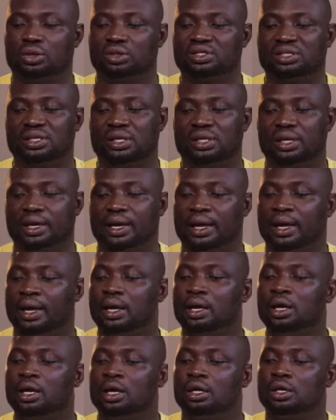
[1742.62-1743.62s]
one short
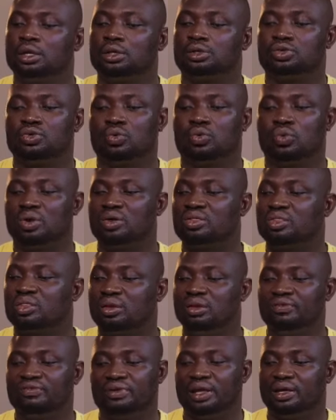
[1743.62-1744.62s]
knicker to
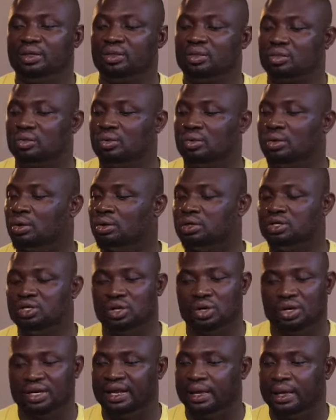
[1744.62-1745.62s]
one sleeveless
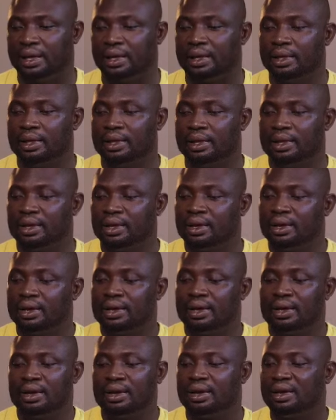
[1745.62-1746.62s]
or the other,
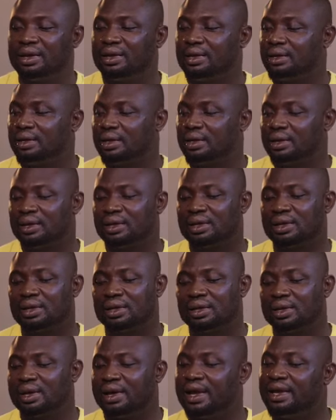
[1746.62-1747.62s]
I
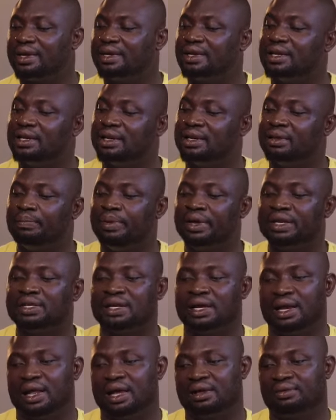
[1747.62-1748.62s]
need
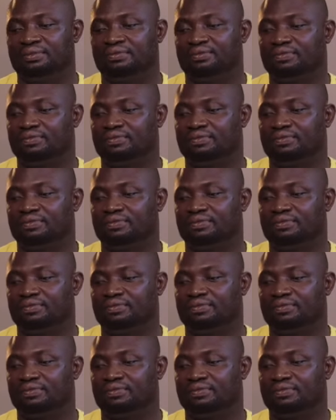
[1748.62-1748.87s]
a better